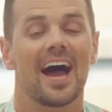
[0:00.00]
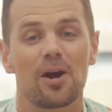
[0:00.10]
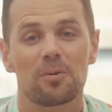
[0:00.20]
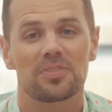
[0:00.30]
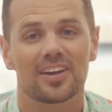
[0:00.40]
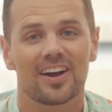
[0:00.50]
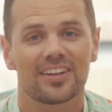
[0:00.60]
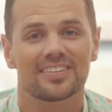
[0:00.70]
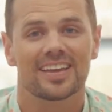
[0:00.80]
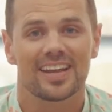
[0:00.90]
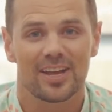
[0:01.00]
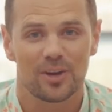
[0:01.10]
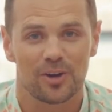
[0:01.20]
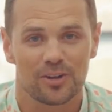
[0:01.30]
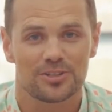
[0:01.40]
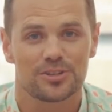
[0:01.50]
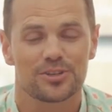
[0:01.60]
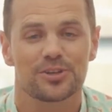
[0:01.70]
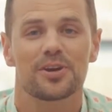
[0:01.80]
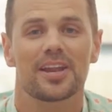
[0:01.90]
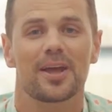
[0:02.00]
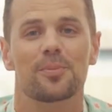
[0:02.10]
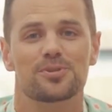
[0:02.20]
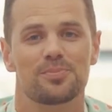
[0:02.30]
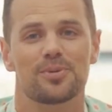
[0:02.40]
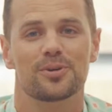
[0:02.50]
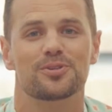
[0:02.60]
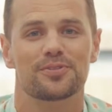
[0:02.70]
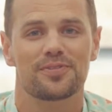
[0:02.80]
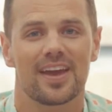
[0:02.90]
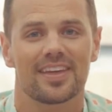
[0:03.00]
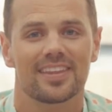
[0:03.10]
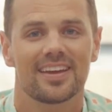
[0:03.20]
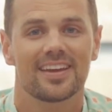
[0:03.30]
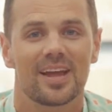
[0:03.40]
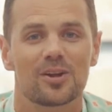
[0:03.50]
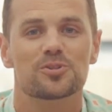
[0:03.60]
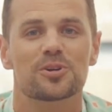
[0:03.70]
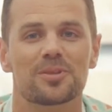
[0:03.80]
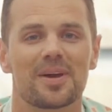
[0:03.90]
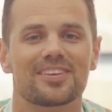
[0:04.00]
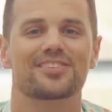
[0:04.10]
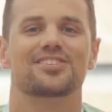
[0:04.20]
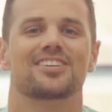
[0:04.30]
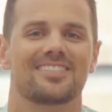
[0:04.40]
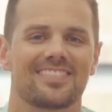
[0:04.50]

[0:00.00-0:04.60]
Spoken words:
I hope the content encourages you and helps you build your faith. Now enjoy the message.